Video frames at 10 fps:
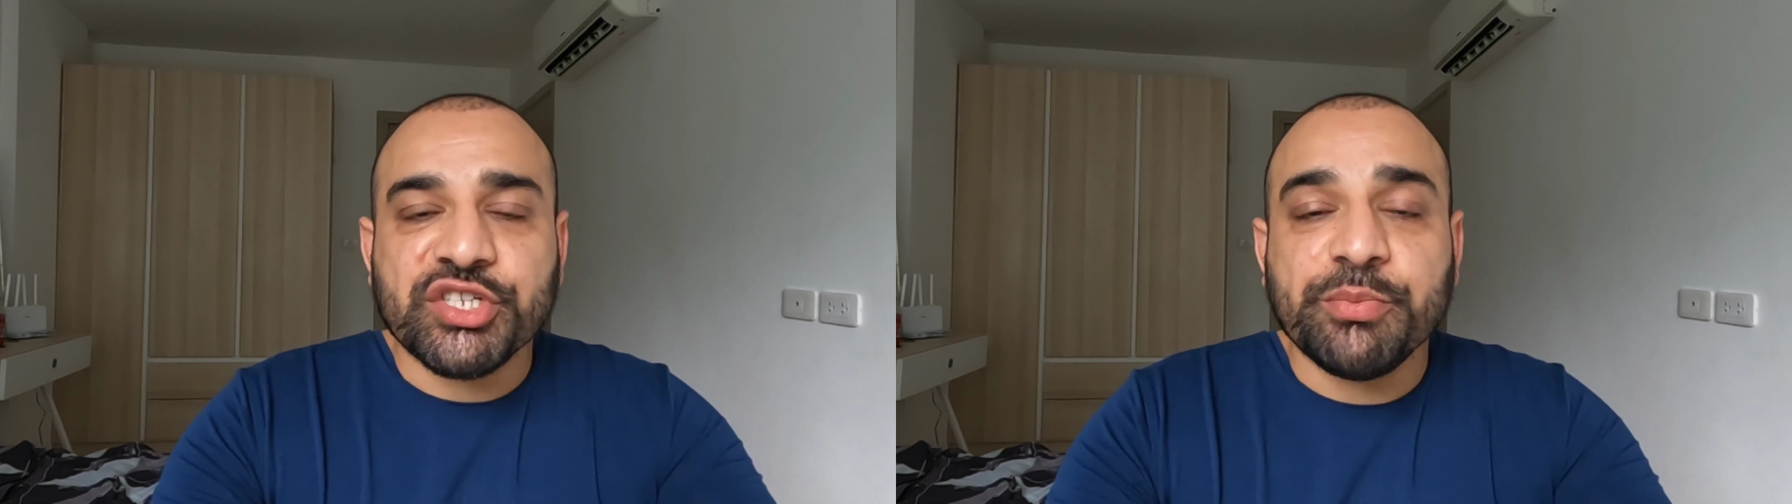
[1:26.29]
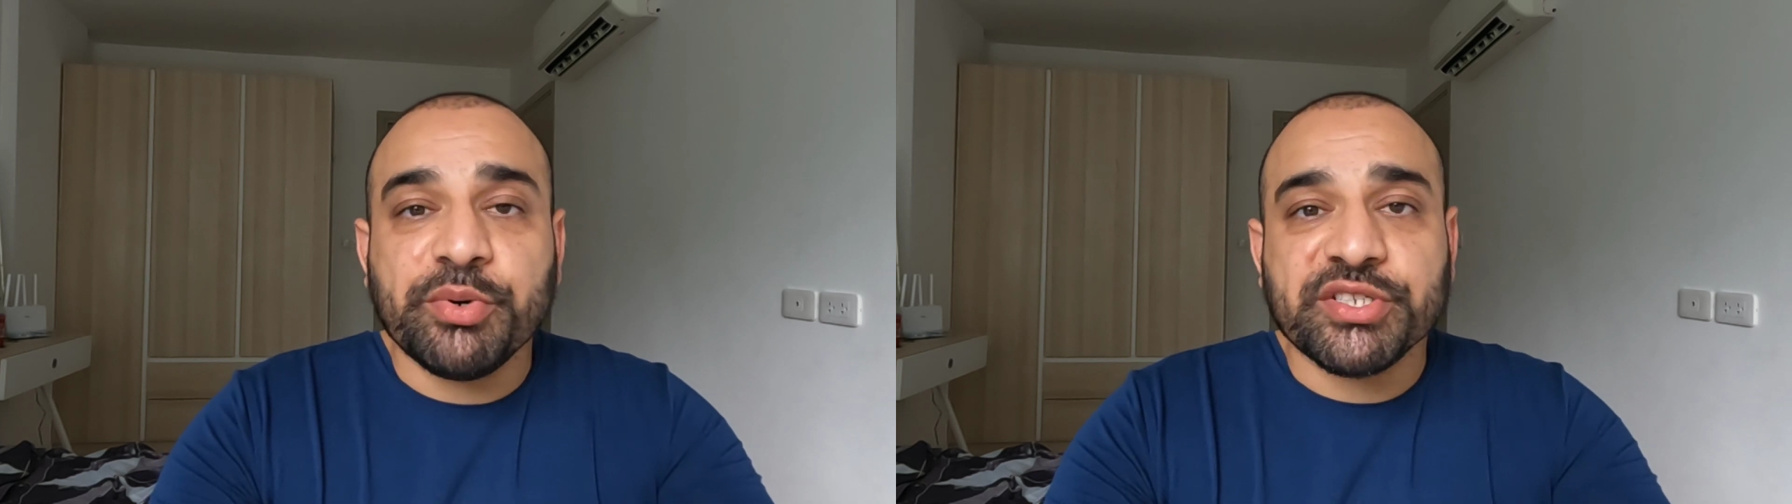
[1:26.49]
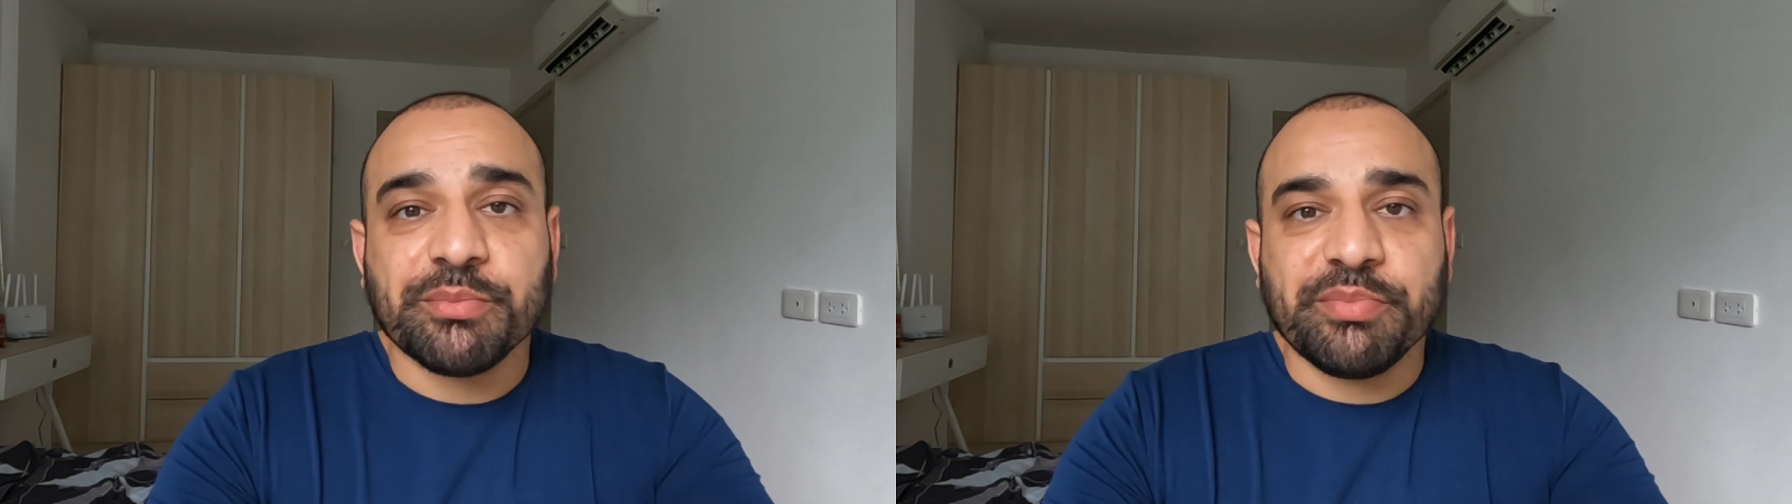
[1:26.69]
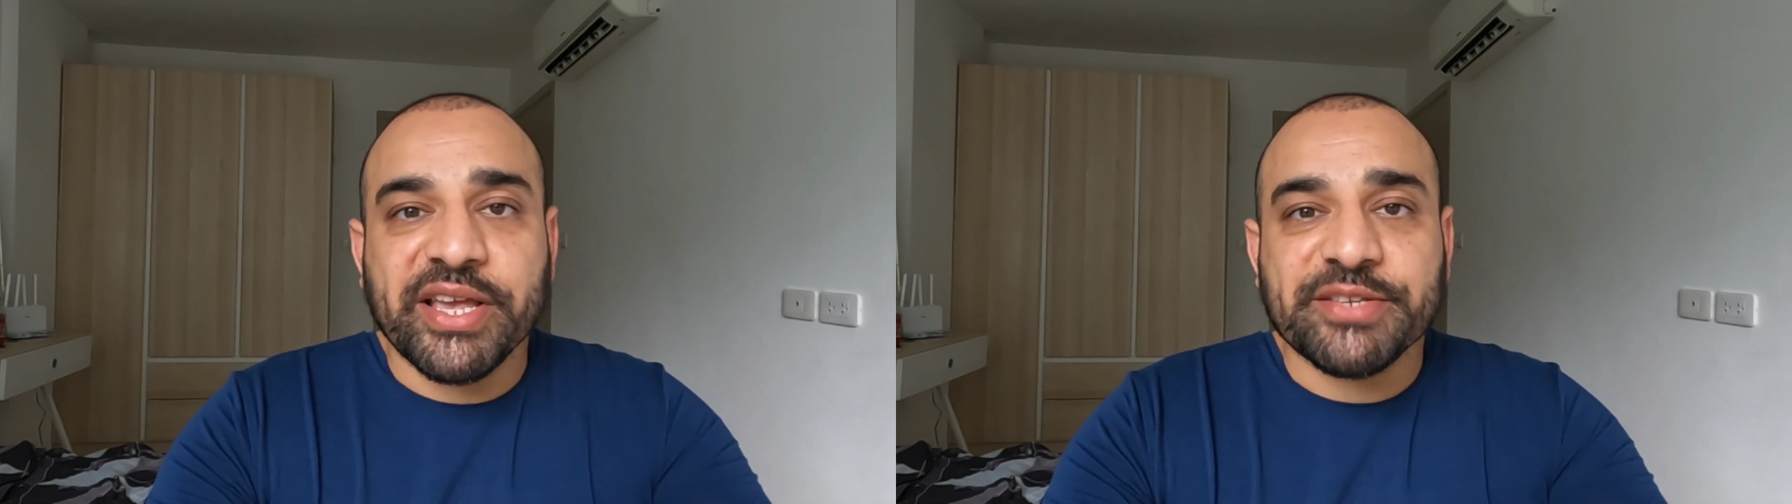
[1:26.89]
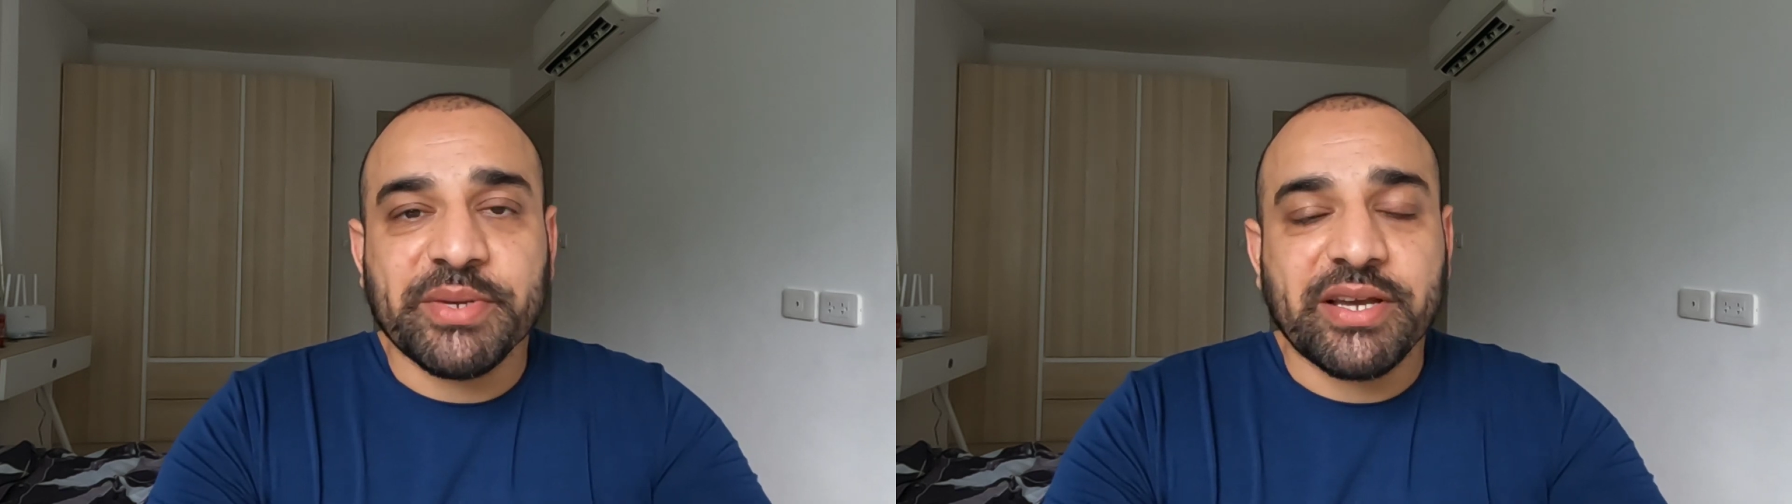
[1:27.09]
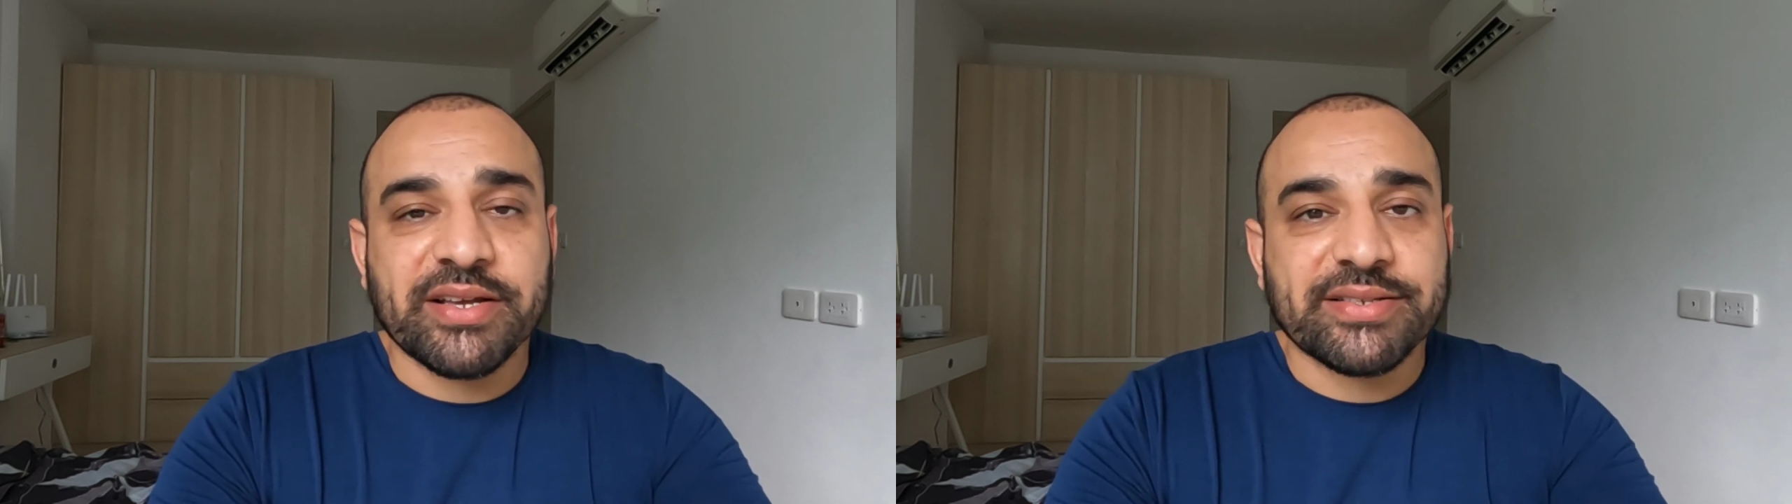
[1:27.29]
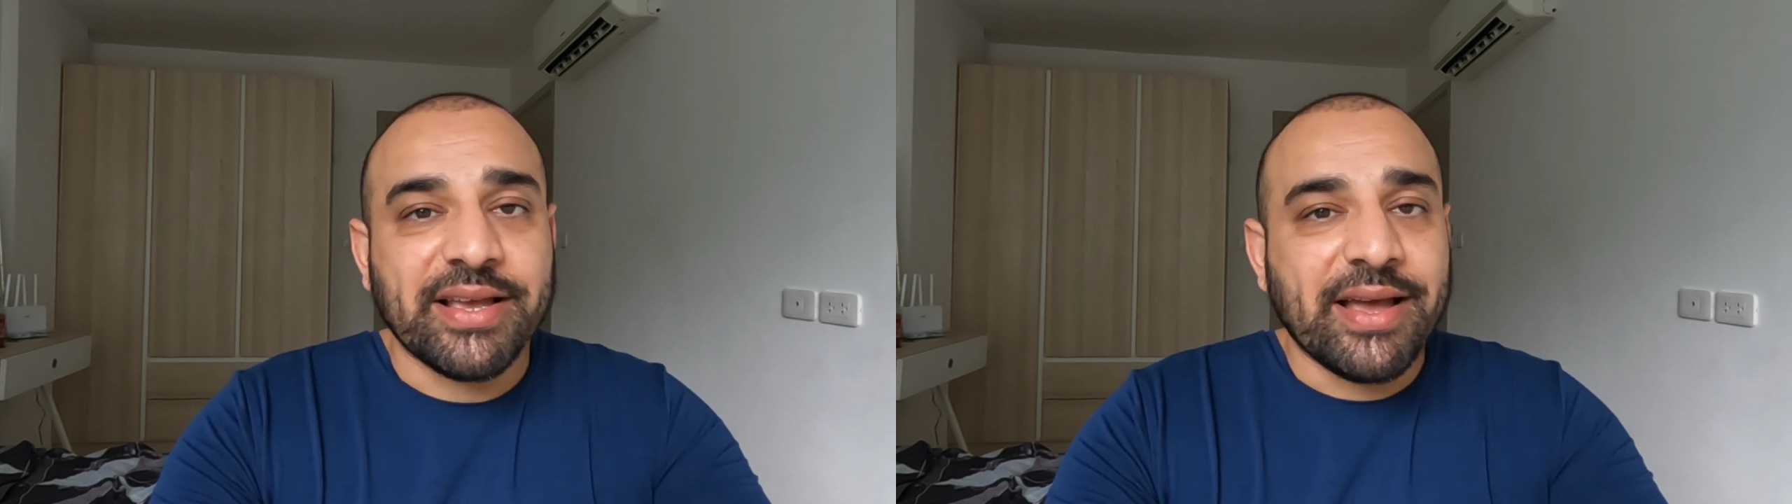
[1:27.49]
he puts in place, because